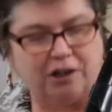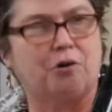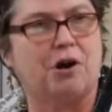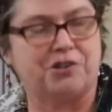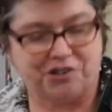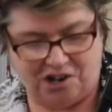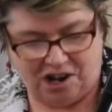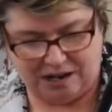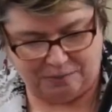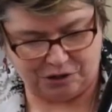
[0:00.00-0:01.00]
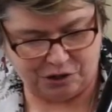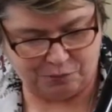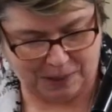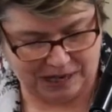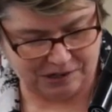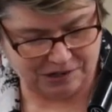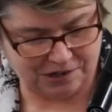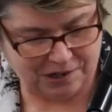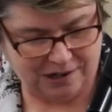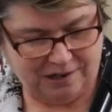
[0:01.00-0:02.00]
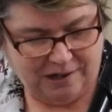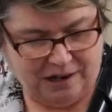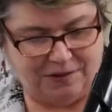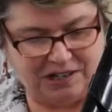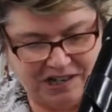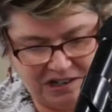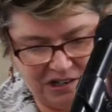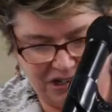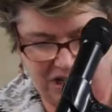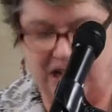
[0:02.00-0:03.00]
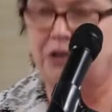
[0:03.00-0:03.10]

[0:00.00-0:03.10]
across time and space, of identity